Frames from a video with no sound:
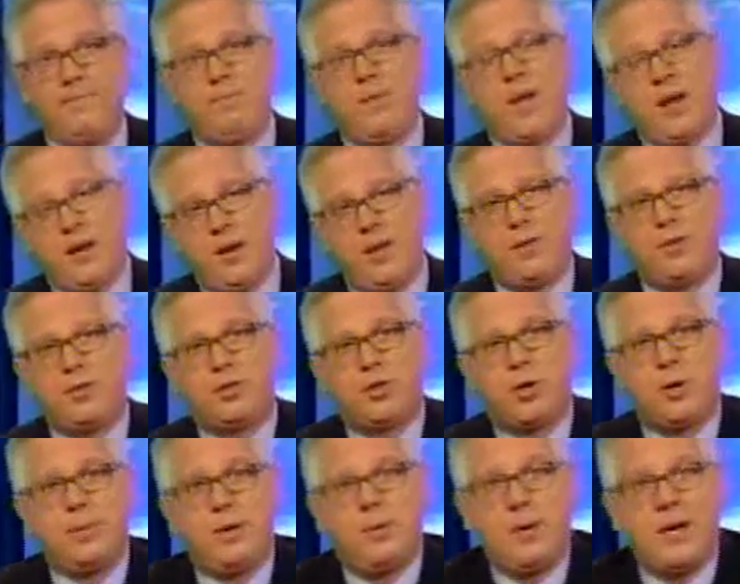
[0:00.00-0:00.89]
Another
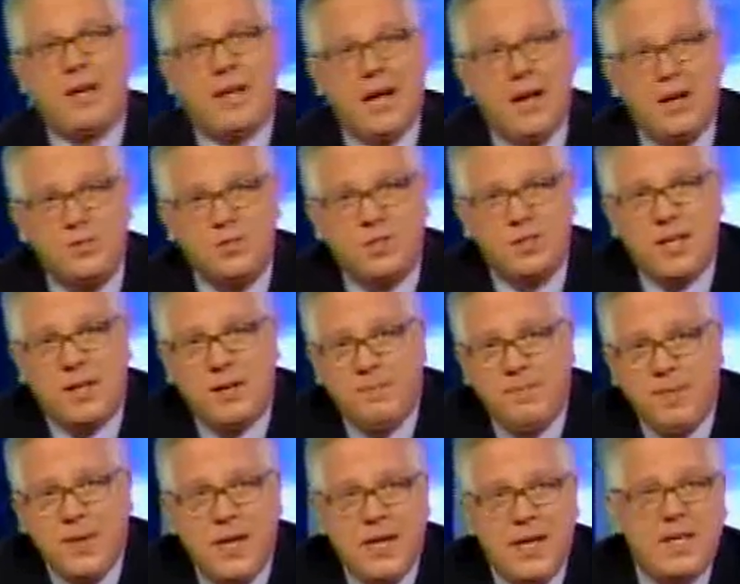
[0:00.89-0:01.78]
German recounts that
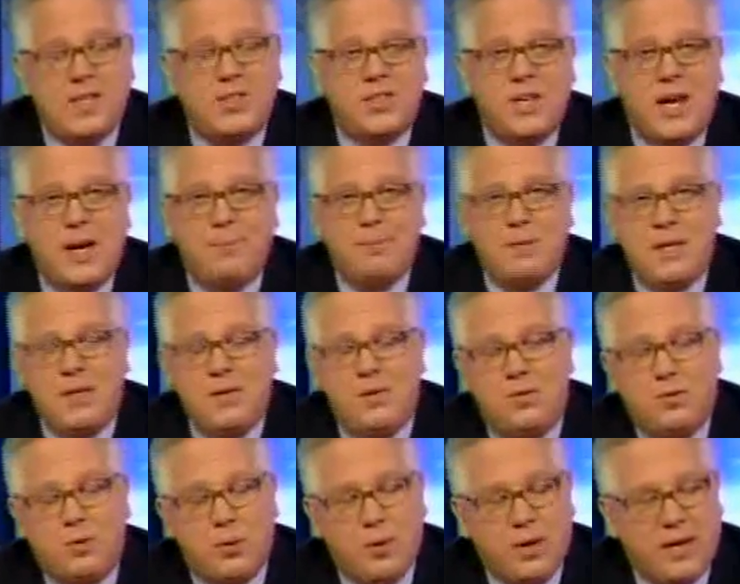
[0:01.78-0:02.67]
he stopped
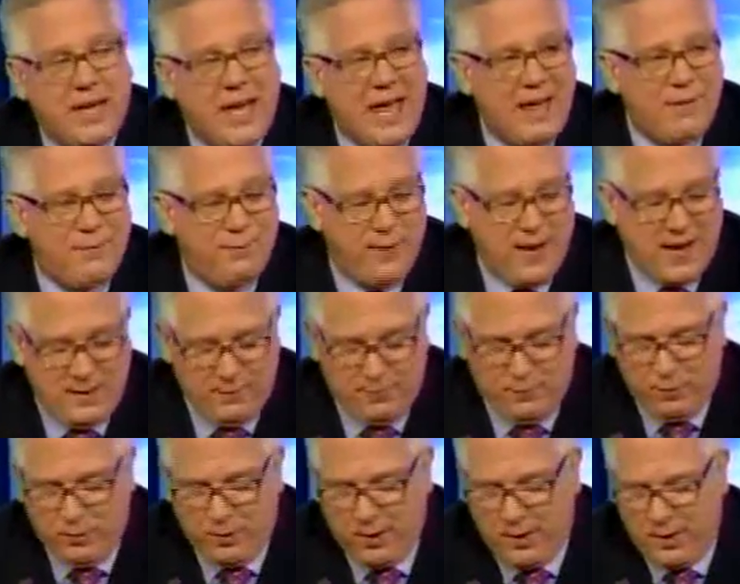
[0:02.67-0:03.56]
into a cafe
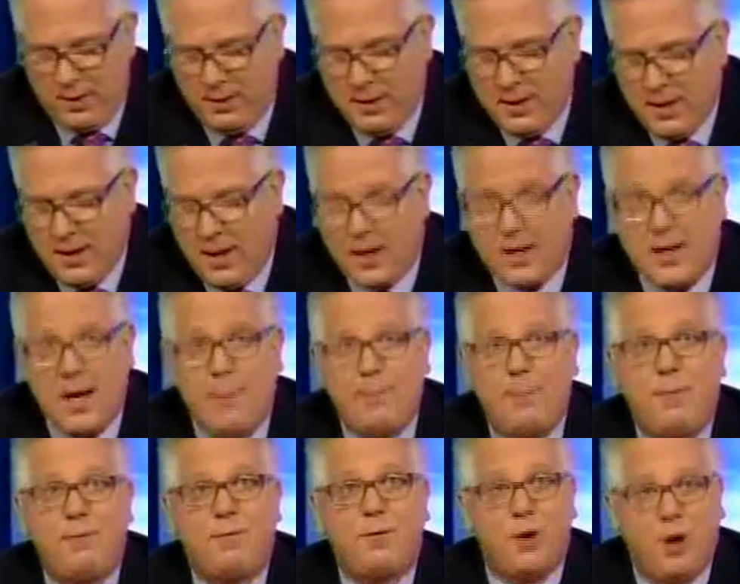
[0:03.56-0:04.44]
for a, a
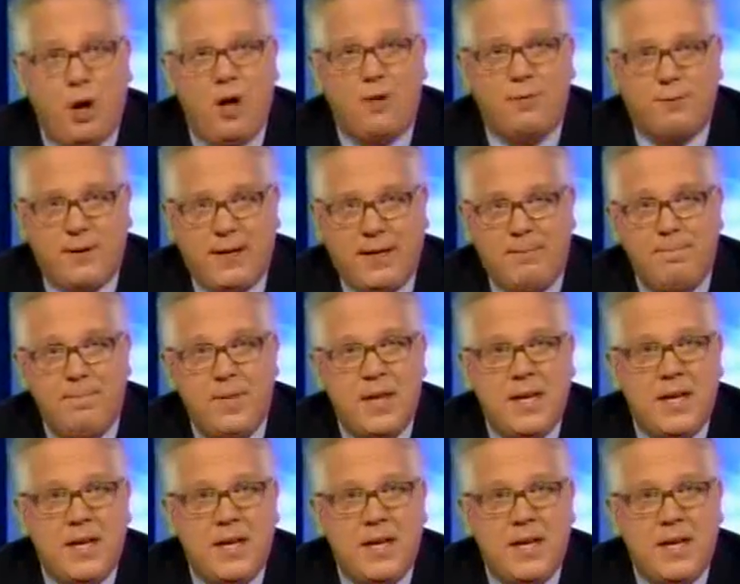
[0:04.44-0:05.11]
cup of coffee.